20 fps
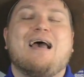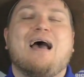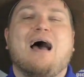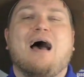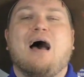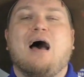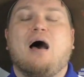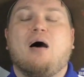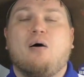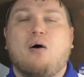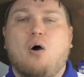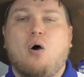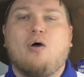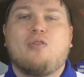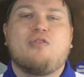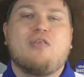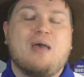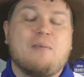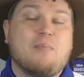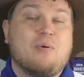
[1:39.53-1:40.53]

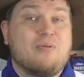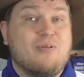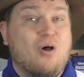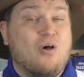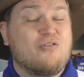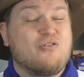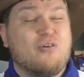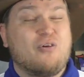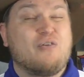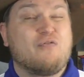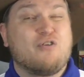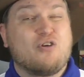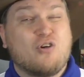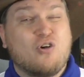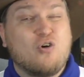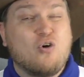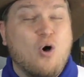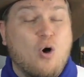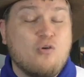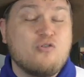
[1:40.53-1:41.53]
on them, but also if you're
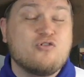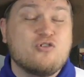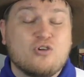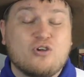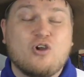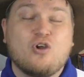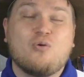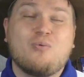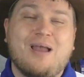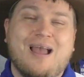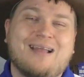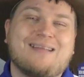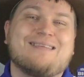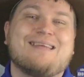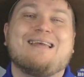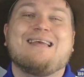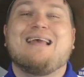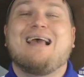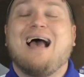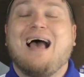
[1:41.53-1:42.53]
close, you're correct.